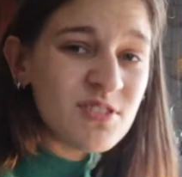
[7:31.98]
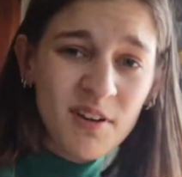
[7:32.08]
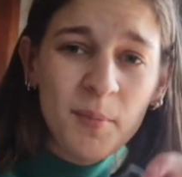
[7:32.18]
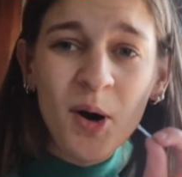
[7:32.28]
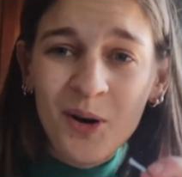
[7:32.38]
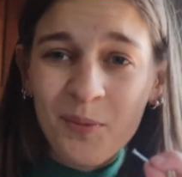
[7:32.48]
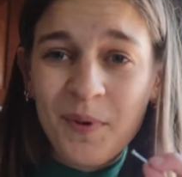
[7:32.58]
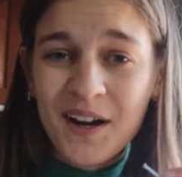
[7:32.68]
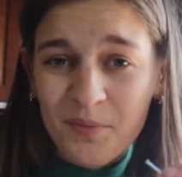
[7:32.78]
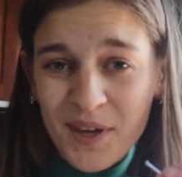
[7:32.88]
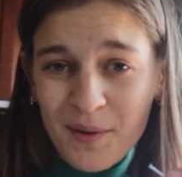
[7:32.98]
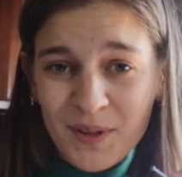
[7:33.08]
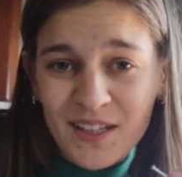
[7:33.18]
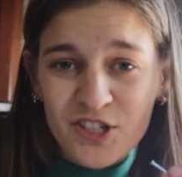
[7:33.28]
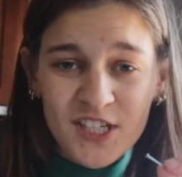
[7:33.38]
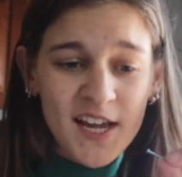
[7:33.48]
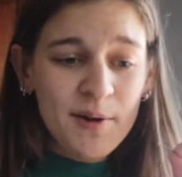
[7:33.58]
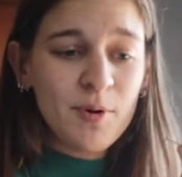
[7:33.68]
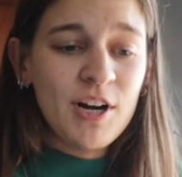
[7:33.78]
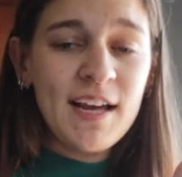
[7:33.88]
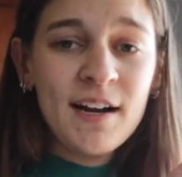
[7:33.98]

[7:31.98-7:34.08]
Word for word: so I'm hoping I'll be able to just hammer it